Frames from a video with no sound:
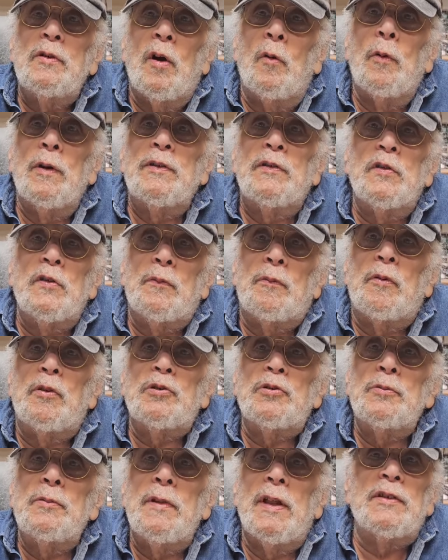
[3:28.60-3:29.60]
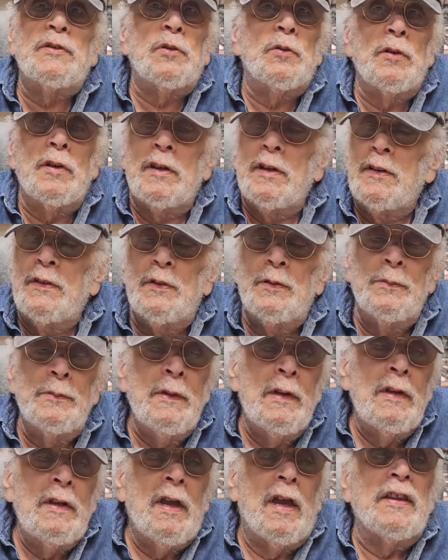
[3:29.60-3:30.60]
A wet toothbrush. That's all you got to do.
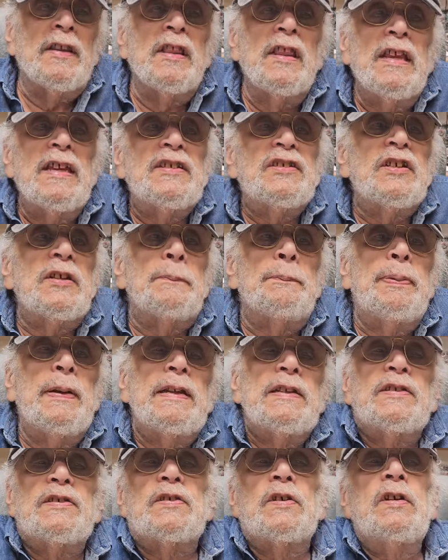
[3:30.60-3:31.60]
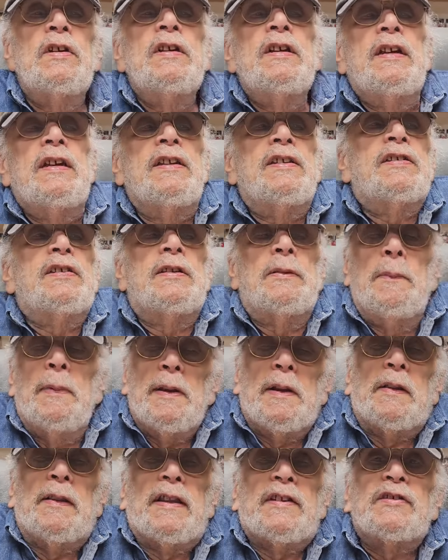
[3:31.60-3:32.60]
Unless it pits into the
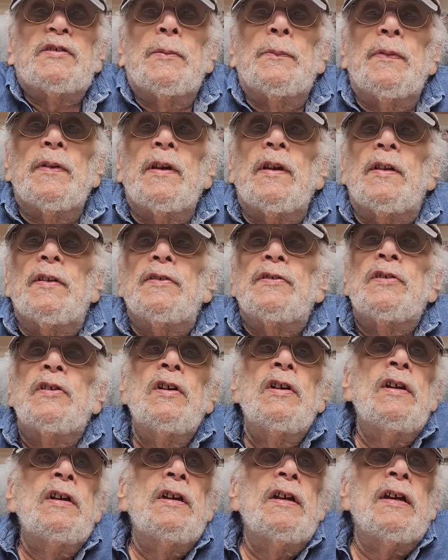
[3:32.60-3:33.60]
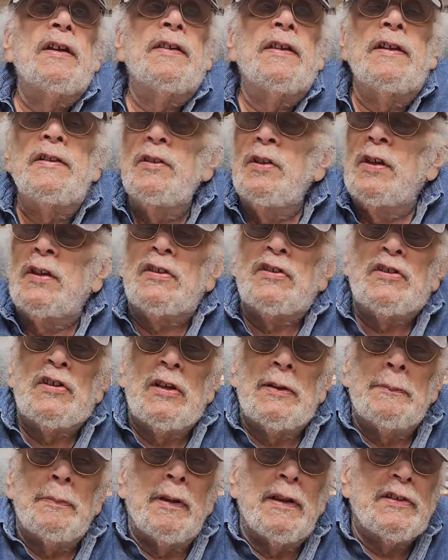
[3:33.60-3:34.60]
metal, that's something else. And then you can
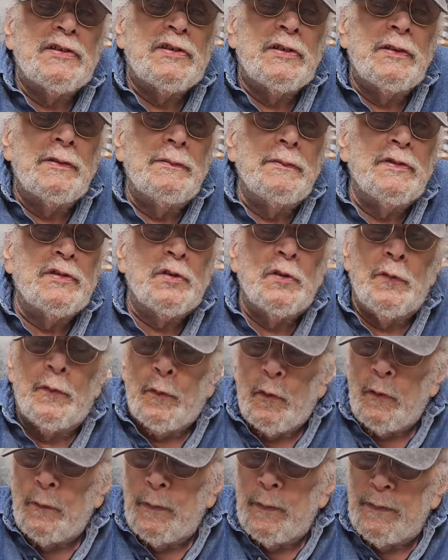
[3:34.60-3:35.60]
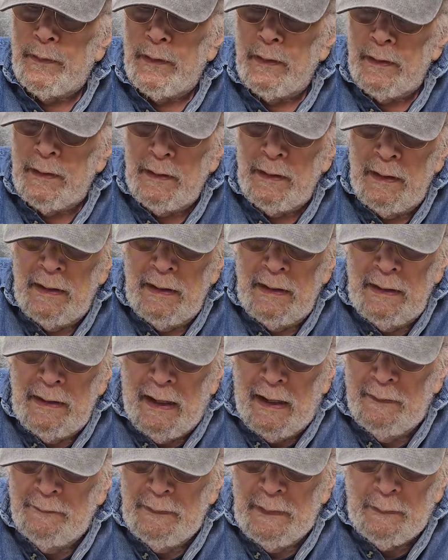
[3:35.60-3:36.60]
sandblast it and so forth. But
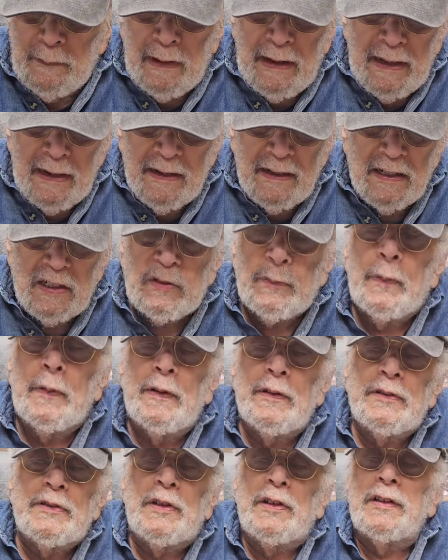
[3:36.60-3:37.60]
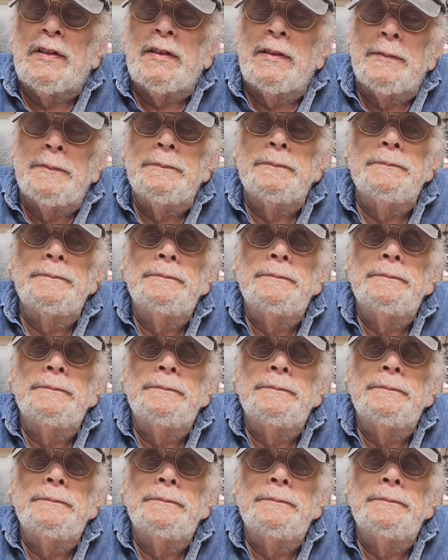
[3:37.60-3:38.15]
I've never had an experience like that.